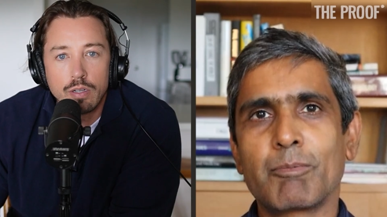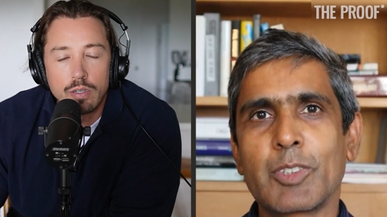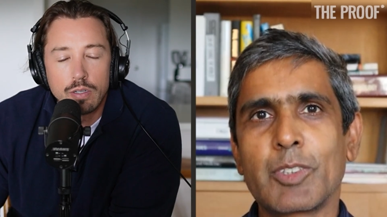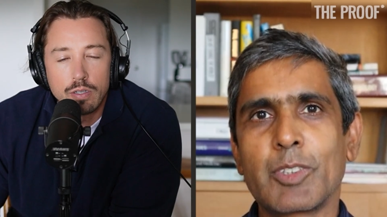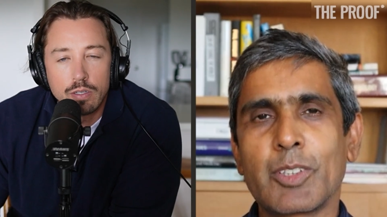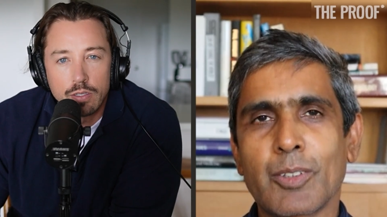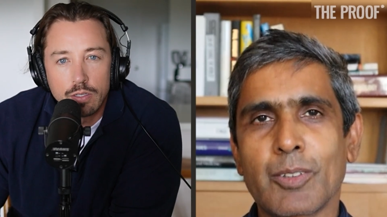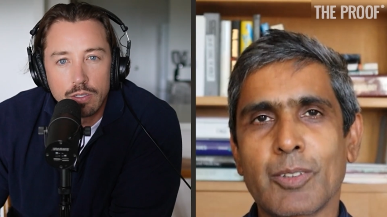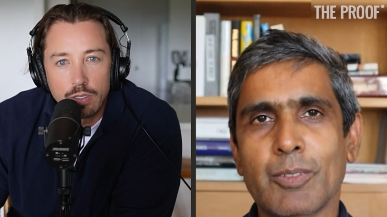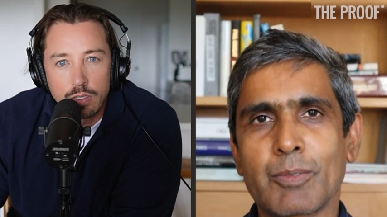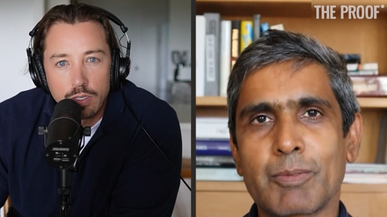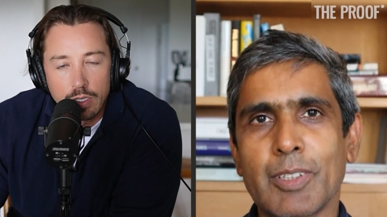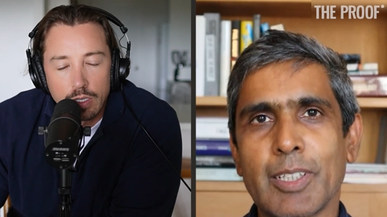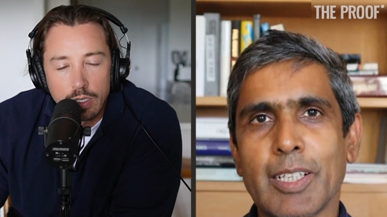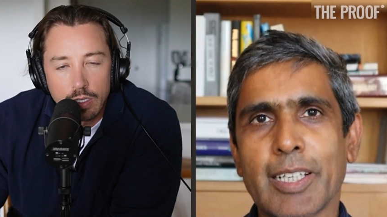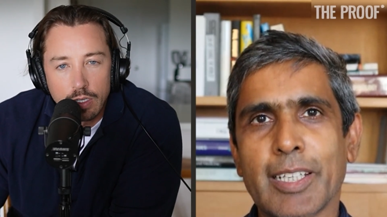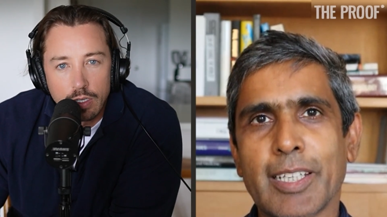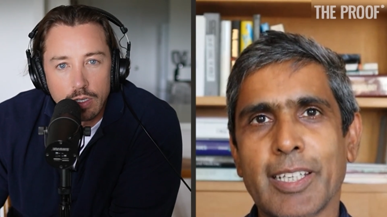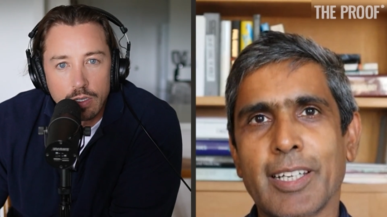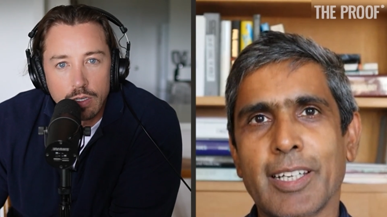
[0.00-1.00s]
Speaker 1: your
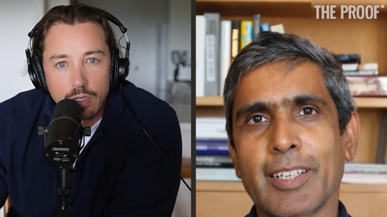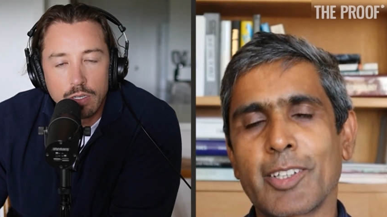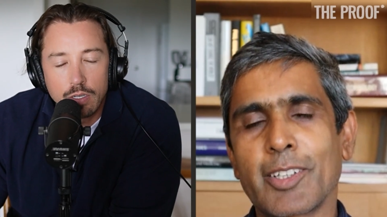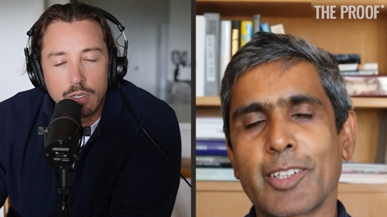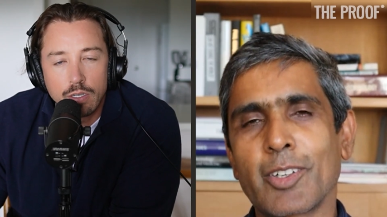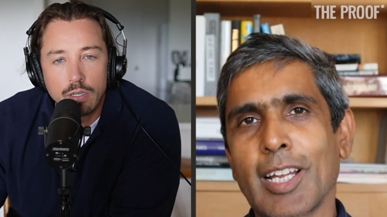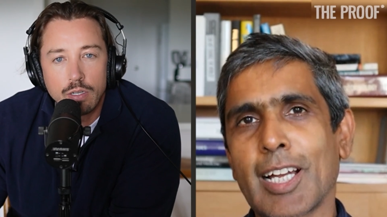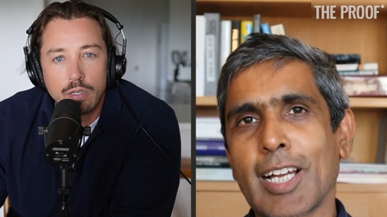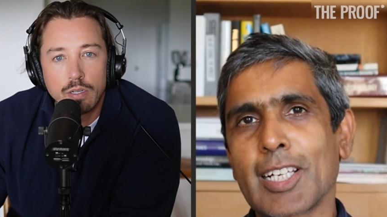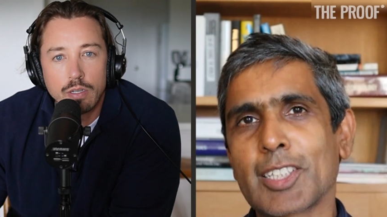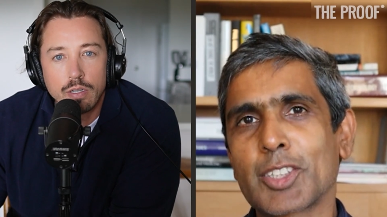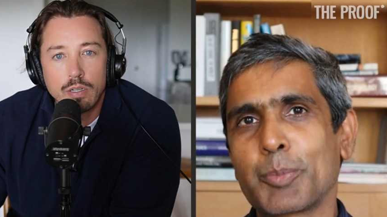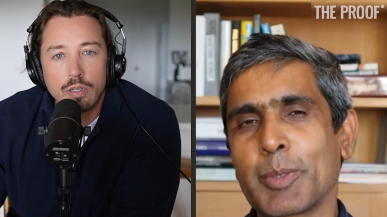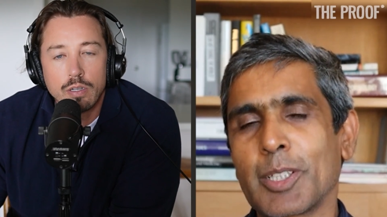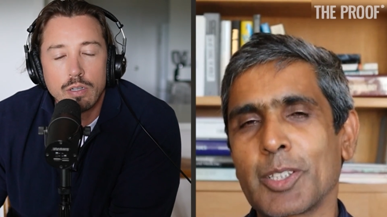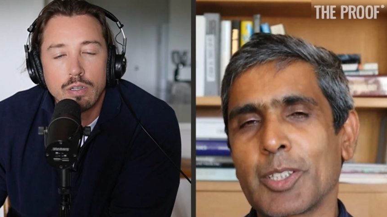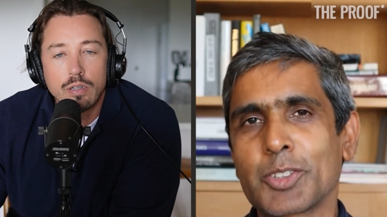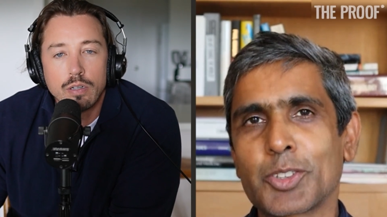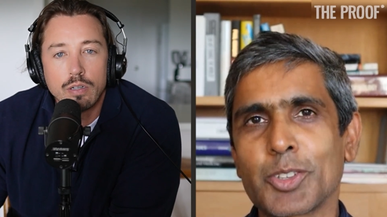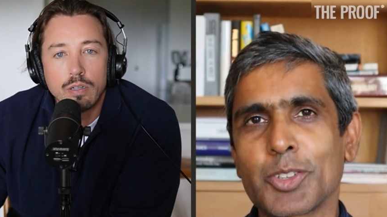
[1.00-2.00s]
again your last
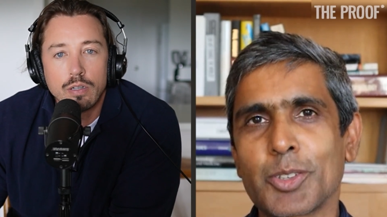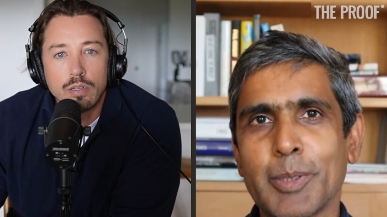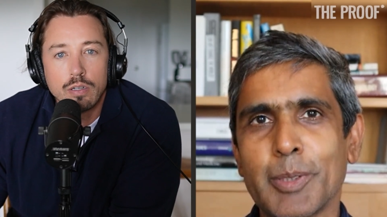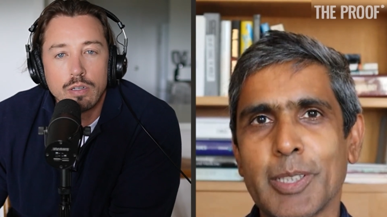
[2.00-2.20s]
meal should